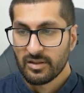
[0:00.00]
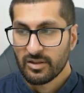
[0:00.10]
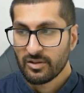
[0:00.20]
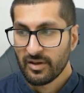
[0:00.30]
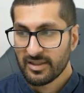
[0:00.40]

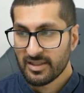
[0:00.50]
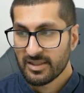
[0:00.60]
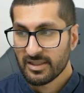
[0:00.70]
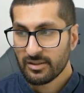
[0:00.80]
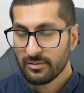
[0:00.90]
create a
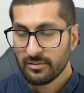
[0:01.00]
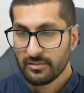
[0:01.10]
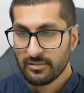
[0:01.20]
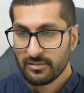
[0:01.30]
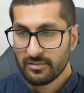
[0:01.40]
deal.
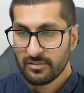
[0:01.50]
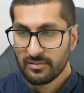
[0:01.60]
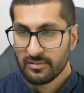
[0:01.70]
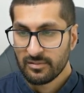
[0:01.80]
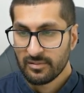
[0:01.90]

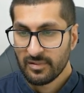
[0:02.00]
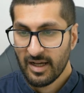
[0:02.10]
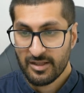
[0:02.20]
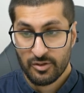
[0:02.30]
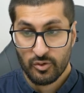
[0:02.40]

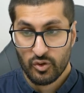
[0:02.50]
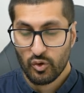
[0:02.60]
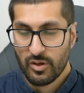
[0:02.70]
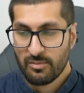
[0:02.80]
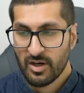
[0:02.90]
As you
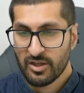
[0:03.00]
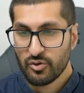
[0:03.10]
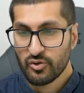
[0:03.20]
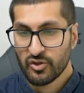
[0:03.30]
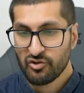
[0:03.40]
saw in my
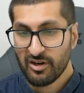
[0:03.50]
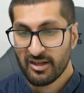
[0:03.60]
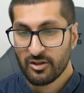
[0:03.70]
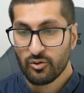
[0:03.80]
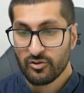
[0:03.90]
user
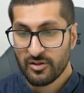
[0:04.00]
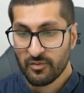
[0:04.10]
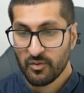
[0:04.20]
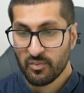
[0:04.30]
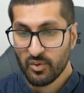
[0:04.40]
training course, if
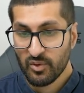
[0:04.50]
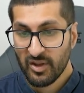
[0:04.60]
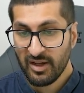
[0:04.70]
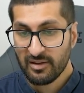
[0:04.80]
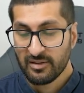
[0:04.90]
you bought
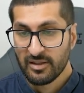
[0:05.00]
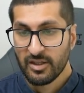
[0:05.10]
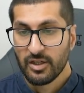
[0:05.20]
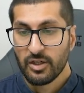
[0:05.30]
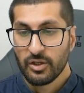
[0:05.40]
that,
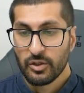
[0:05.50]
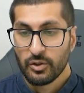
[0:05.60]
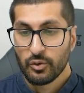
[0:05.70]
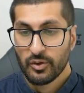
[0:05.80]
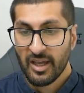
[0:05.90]

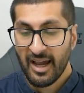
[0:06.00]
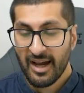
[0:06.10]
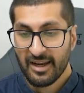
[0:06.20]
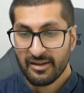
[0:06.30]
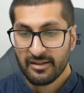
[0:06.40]
you
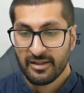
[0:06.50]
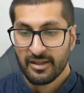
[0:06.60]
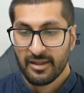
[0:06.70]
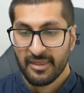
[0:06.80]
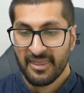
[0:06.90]
can
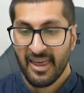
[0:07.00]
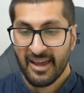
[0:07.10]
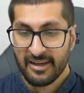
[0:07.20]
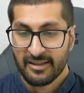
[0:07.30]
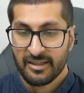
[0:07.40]

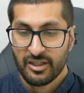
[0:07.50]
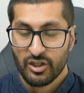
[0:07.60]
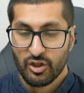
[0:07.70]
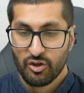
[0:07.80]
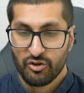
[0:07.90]
then
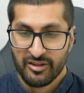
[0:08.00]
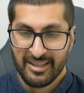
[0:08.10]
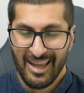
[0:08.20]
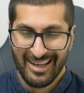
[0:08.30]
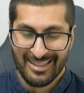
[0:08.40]

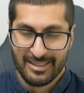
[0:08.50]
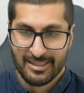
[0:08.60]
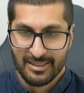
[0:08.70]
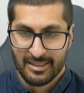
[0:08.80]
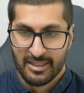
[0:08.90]
create
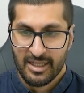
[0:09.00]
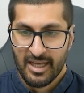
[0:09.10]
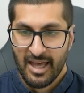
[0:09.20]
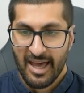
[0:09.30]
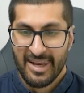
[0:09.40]

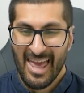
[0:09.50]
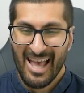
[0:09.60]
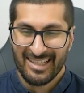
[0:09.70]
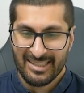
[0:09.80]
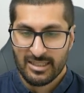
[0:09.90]
an
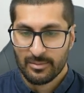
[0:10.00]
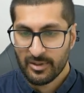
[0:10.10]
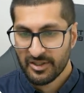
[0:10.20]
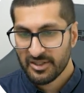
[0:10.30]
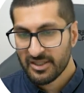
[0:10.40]

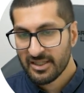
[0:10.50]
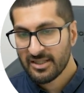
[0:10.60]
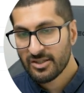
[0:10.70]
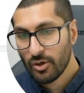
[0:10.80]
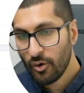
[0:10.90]
estimate in
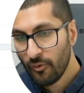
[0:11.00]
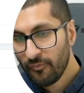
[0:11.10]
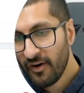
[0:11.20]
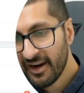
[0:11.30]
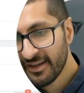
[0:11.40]
Zoho
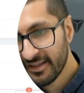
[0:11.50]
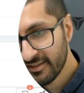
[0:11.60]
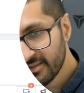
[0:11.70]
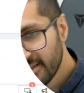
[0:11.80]
Finance